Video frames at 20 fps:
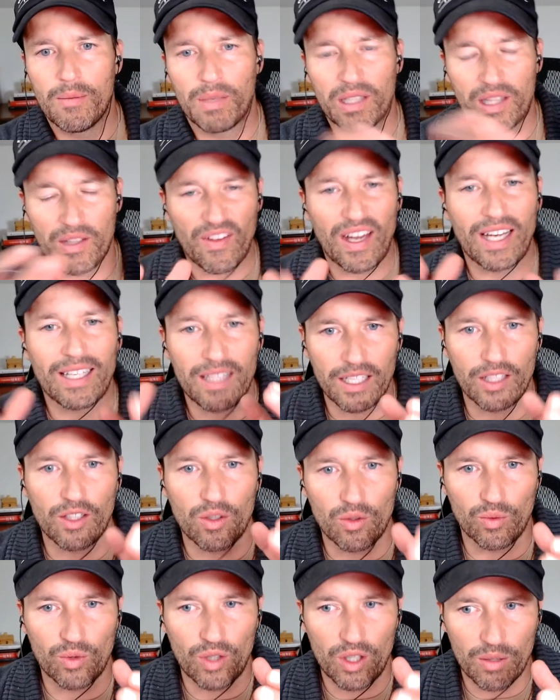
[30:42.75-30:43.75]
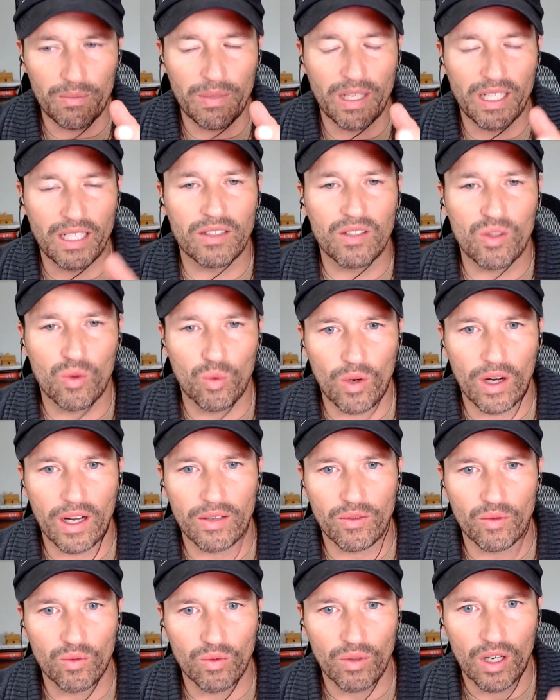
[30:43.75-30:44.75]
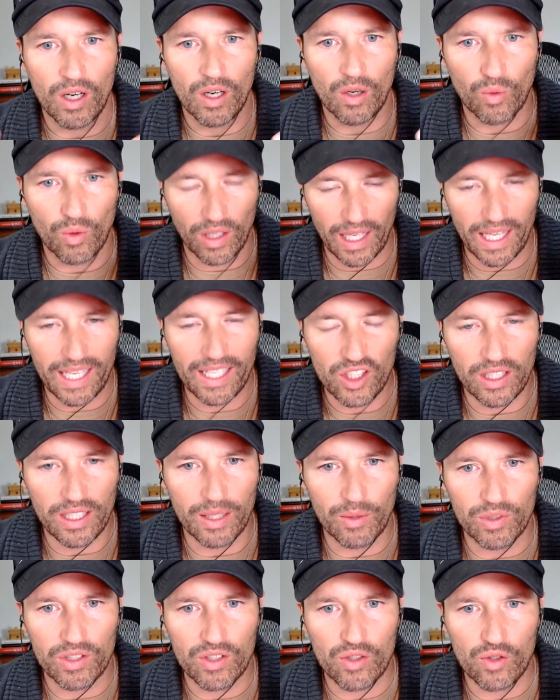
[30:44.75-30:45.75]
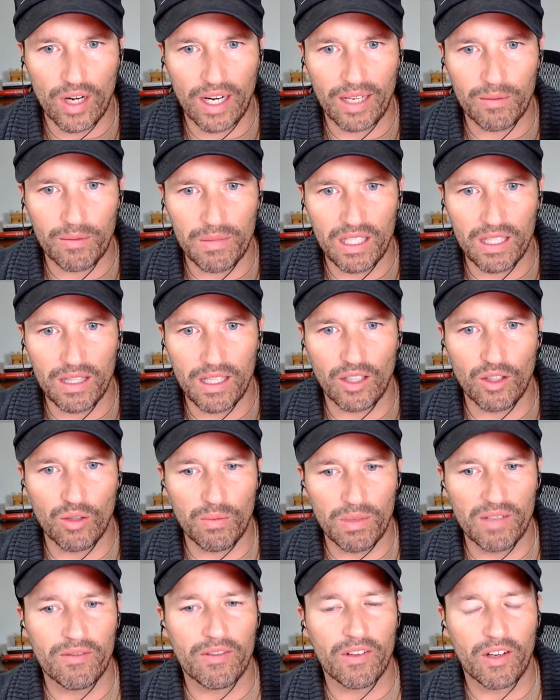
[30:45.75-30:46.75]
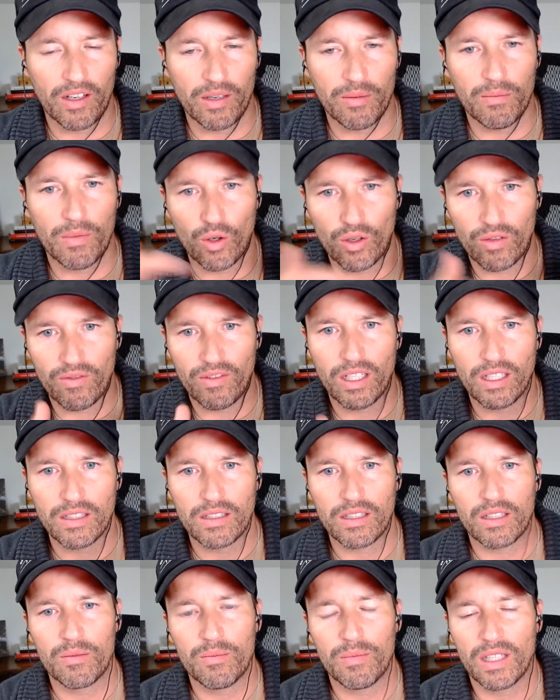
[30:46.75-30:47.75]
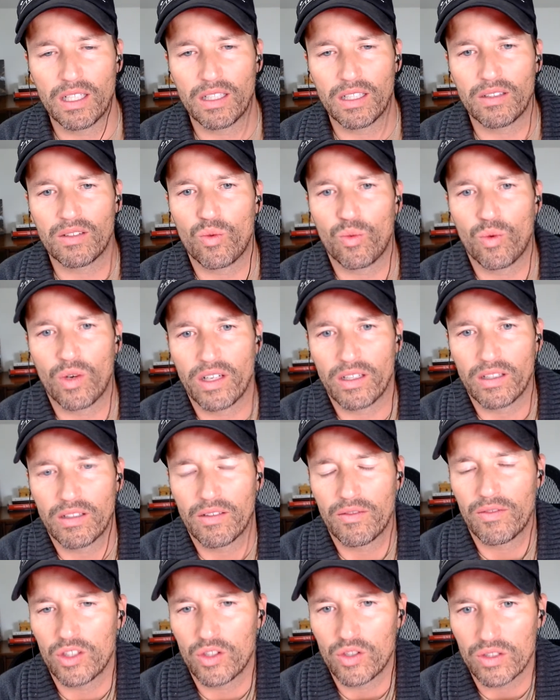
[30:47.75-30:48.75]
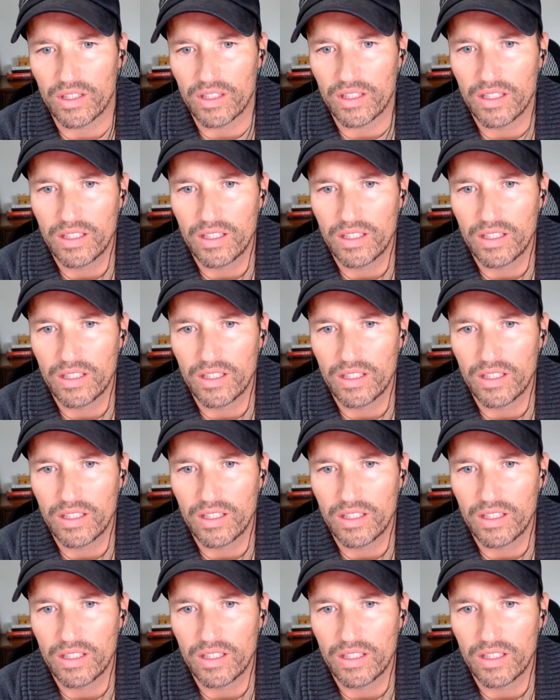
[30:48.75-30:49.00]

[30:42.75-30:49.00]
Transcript: but the fact that you're committed to one relationally would strike me that you'd be very motivated to committing to one individually.